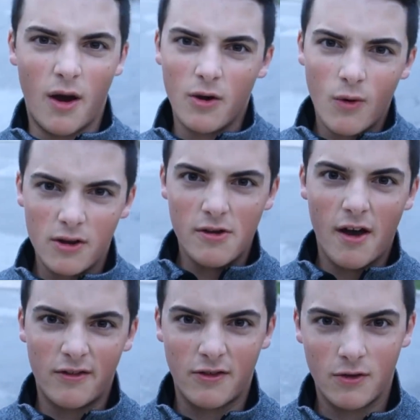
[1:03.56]
I don't want you
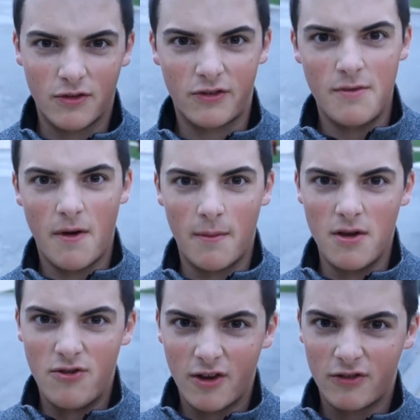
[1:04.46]
guys to go to sleep on me
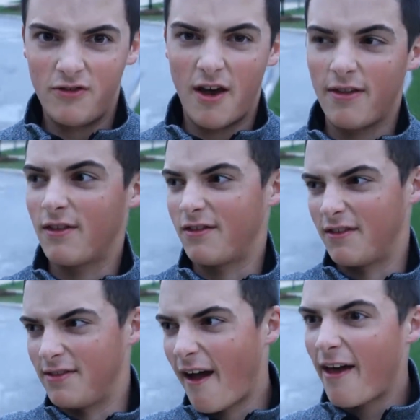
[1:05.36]
just yet. This
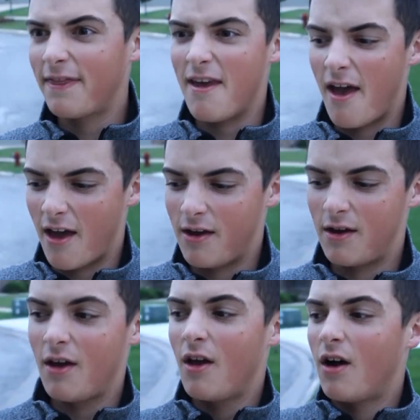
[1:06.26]
is not the
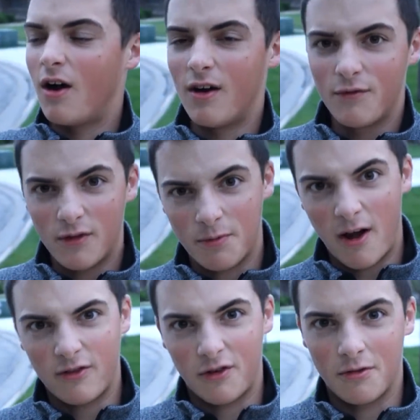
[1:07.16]
end of the project